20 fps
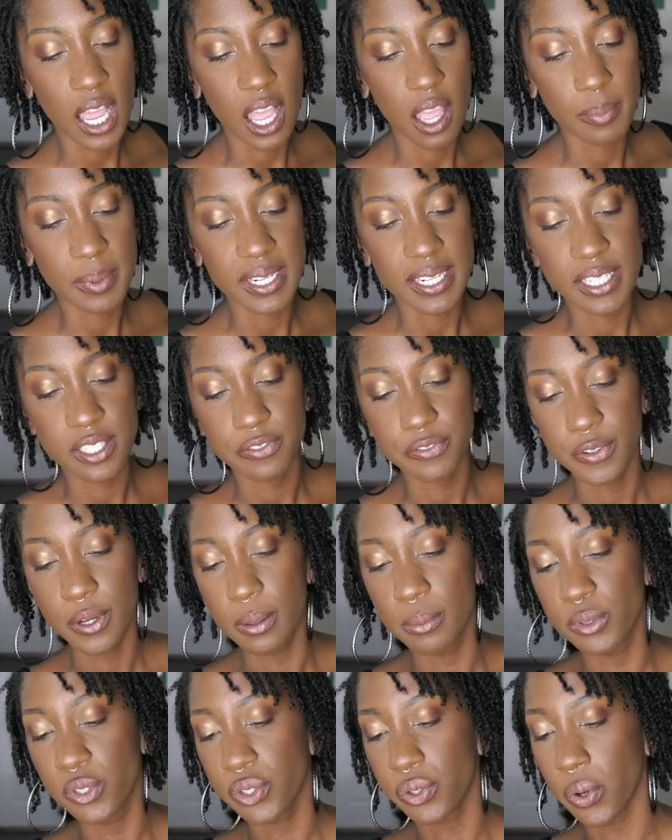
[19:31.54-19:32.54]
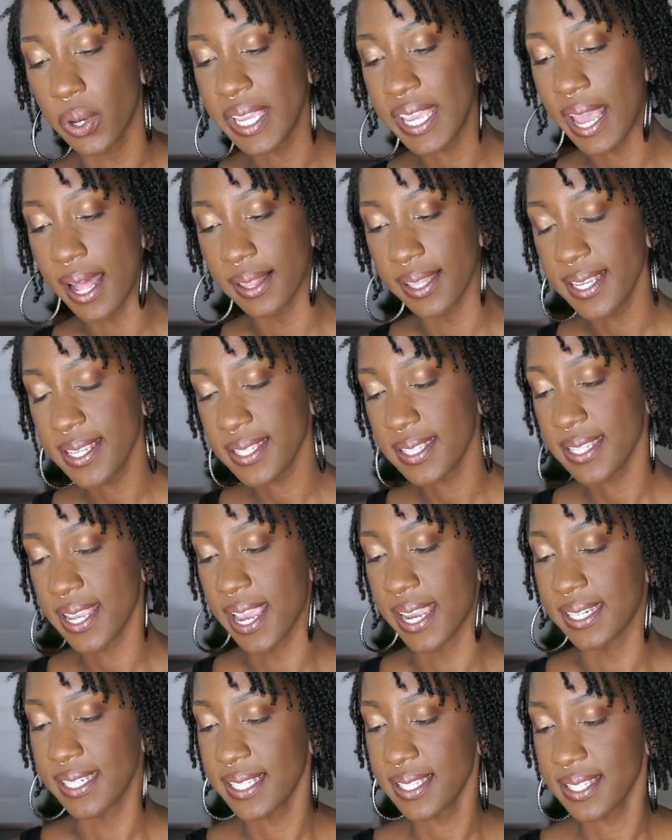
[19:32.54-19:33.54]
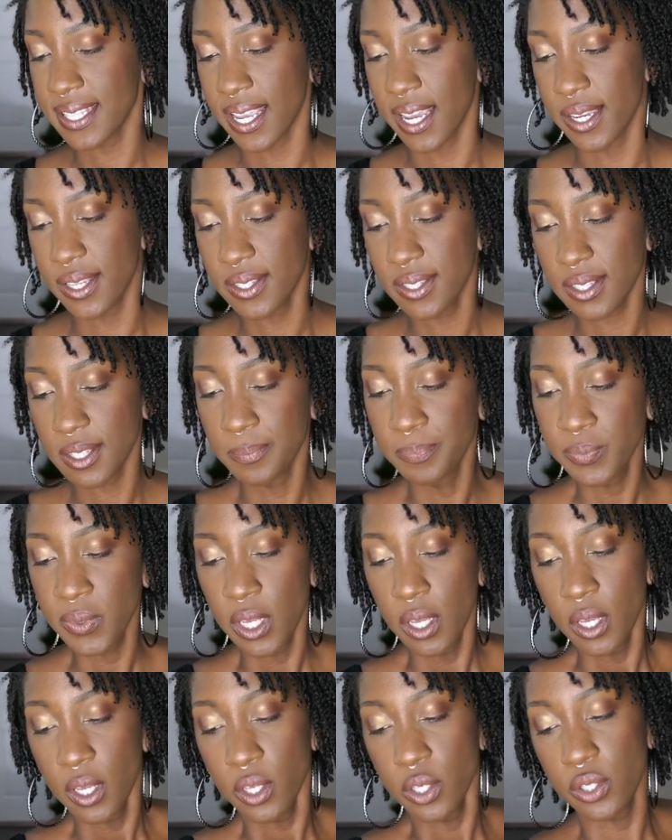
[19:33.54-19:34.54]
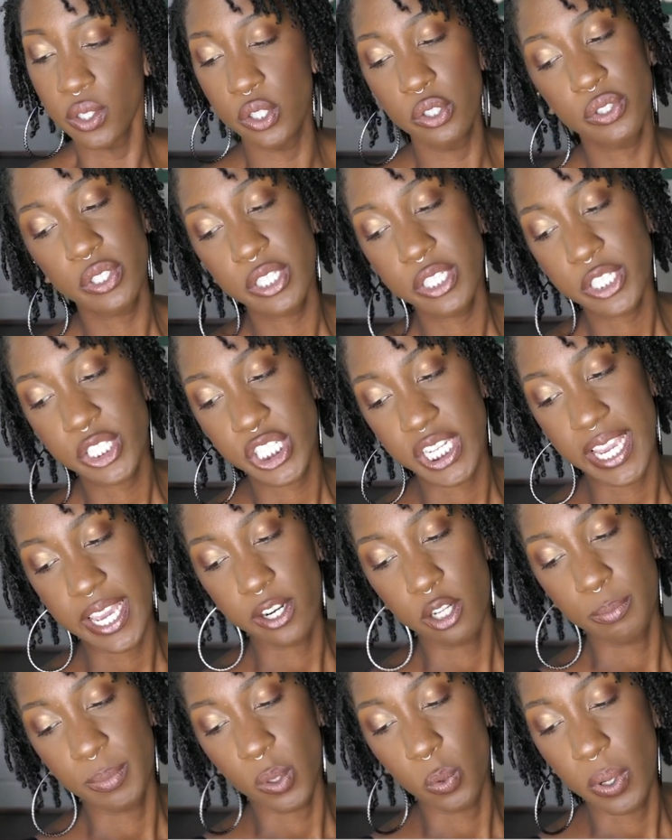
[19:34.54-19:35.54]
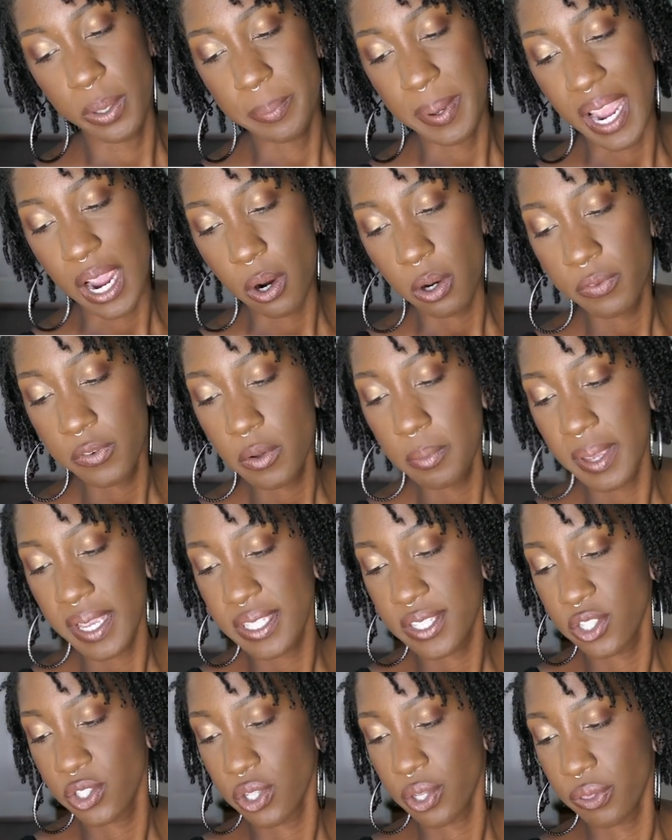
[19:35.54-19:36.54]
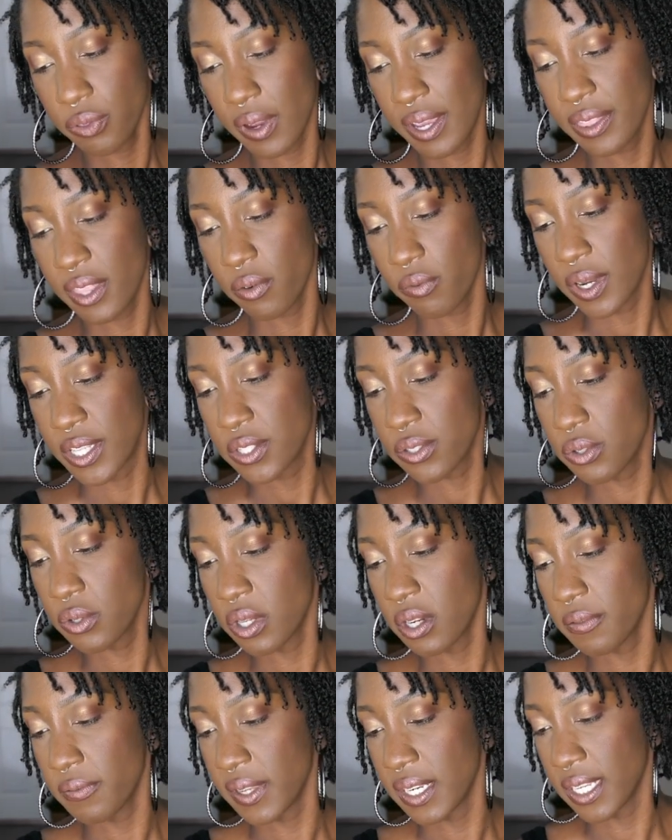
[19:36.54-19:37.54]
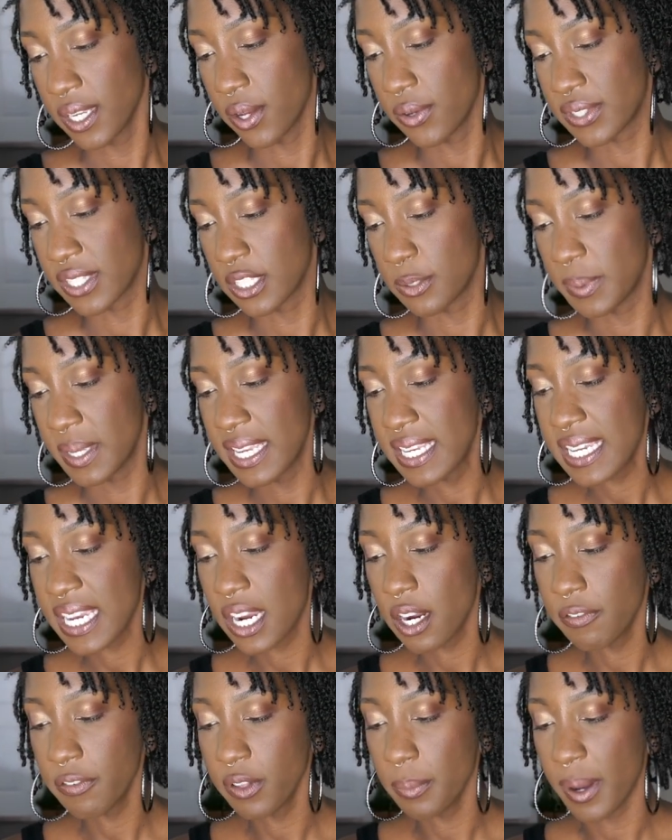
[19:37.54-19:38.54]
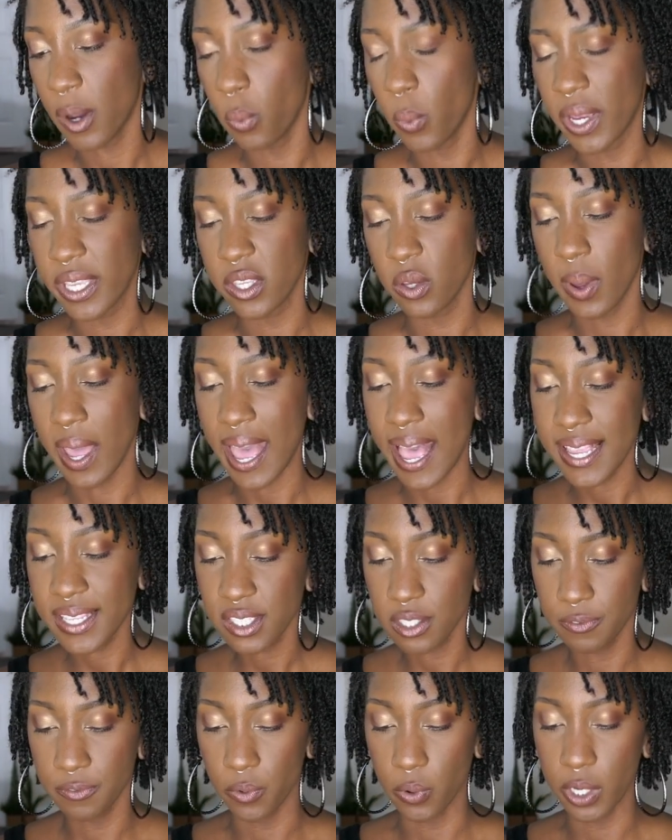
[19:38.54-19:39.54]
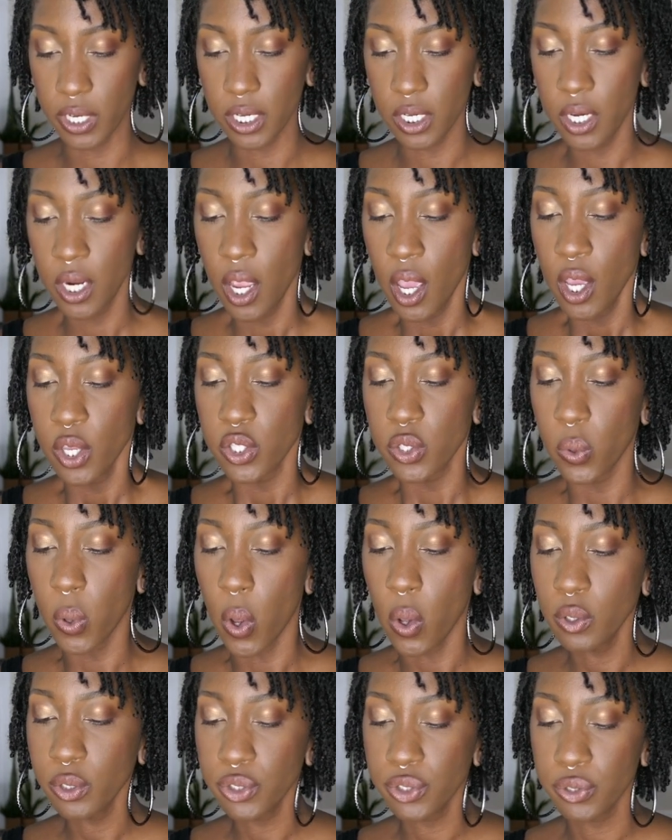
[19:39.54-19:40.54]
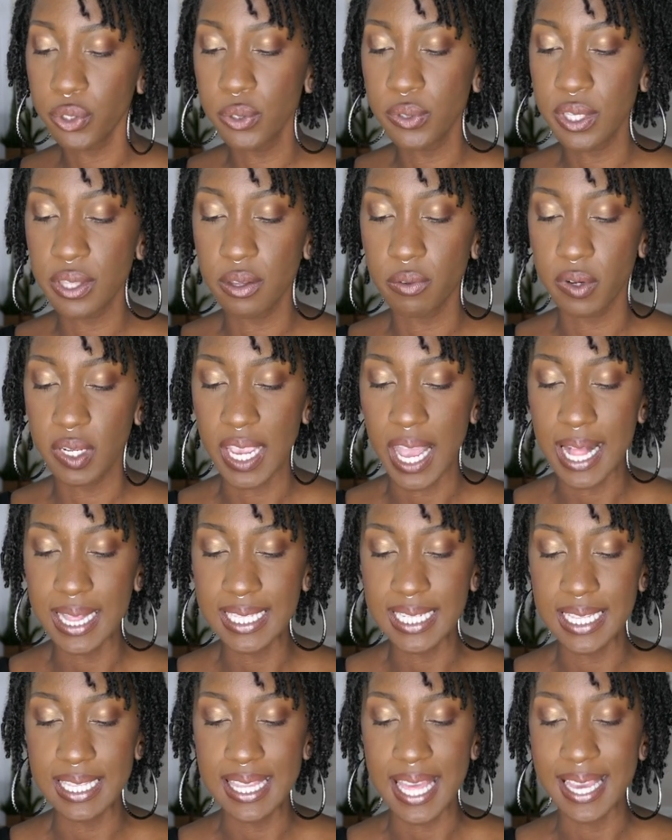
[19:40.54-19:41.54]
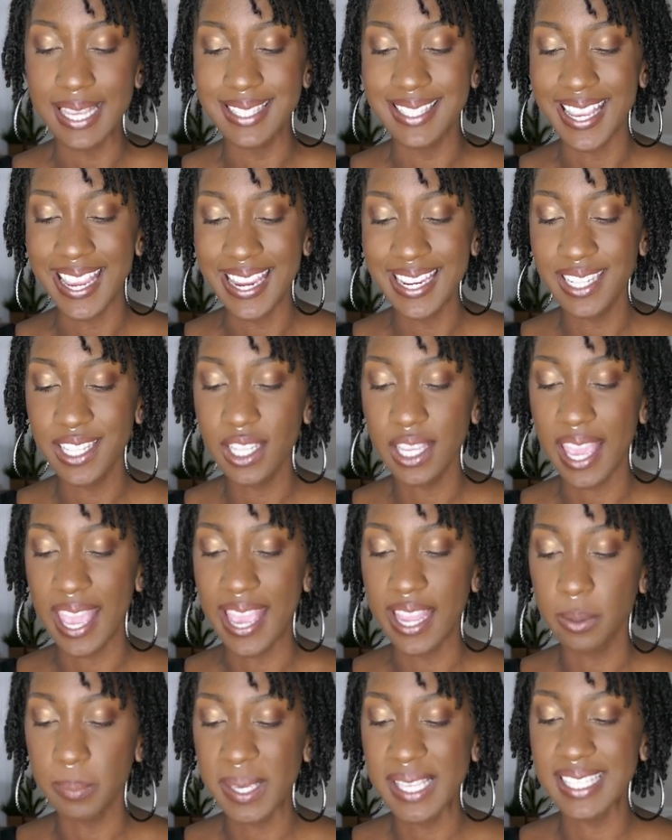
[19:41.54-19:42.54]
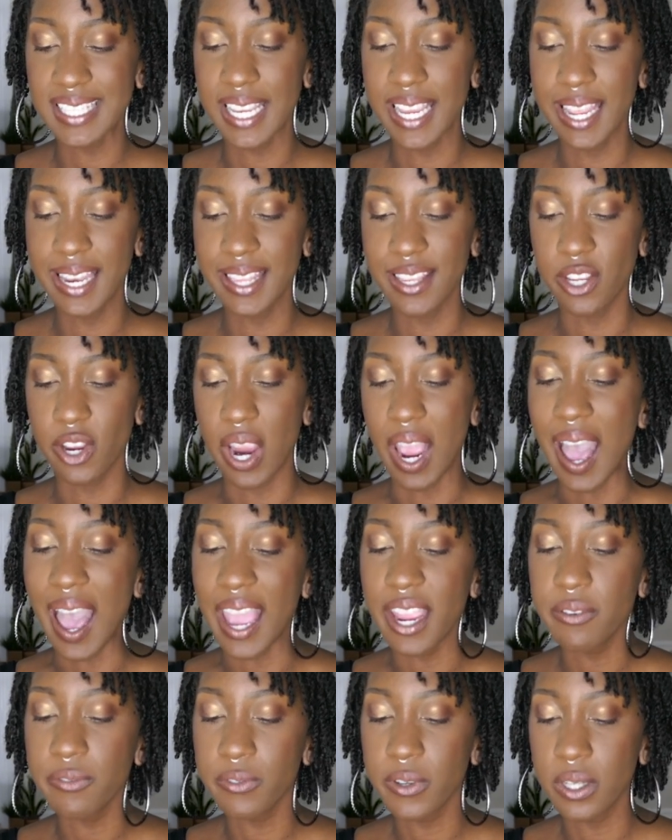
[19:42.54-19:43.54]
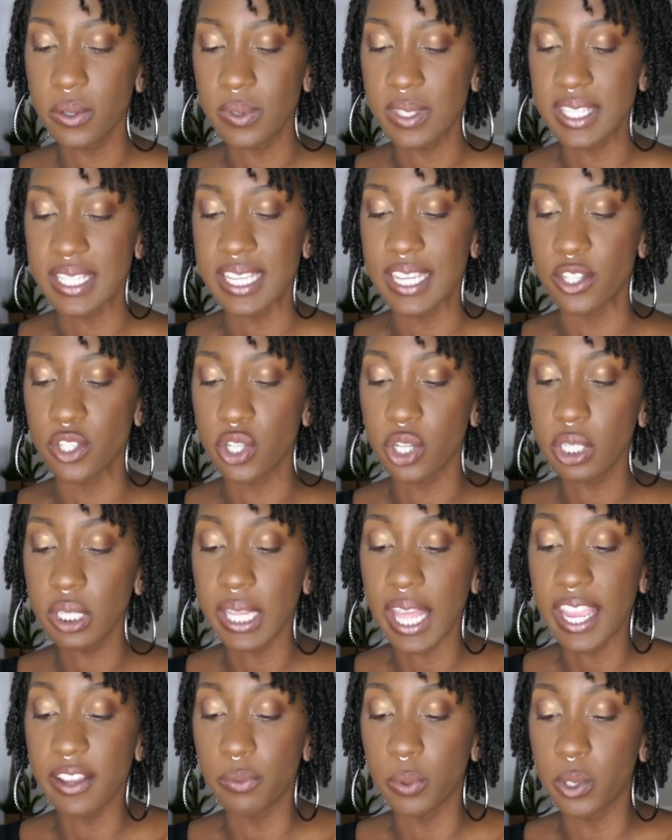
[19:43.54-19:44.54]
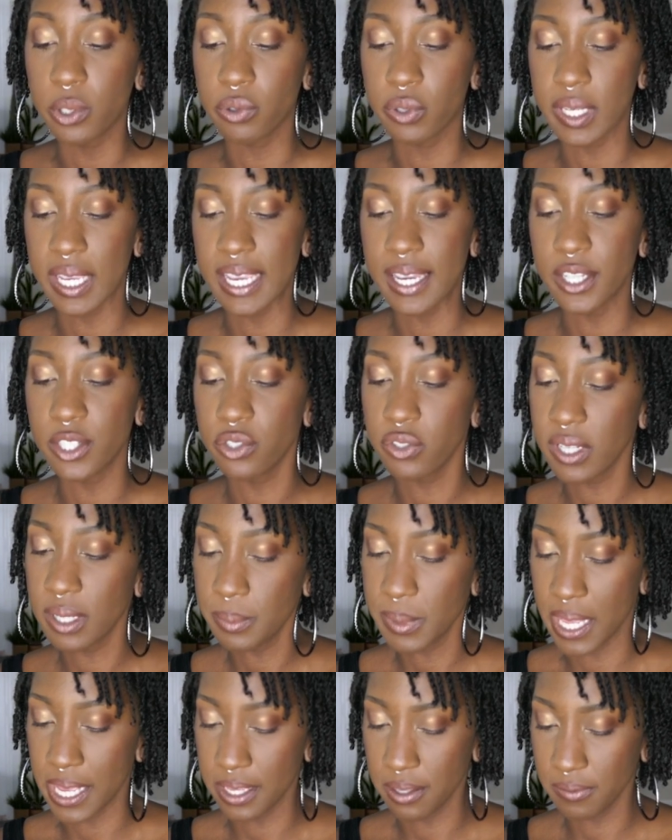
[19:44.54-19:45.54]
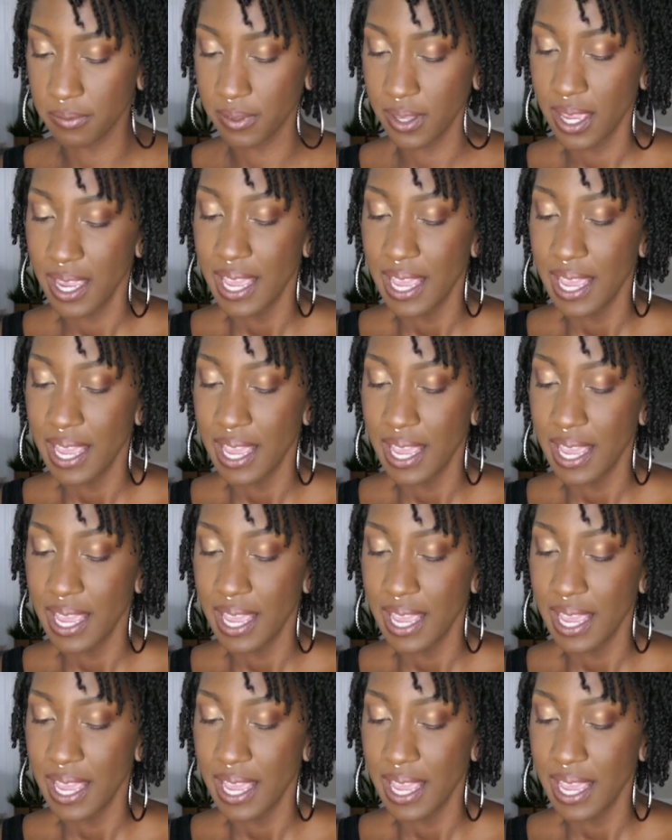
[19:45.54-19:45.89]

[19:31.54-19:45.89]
comment is from Troy Ellis and it says, new to your channel, but one powerful message or thread that runs through your videos is being careful about what you ask for. You hold true to the reality that attaining and maintaining your high frequency in your life will create a dream life.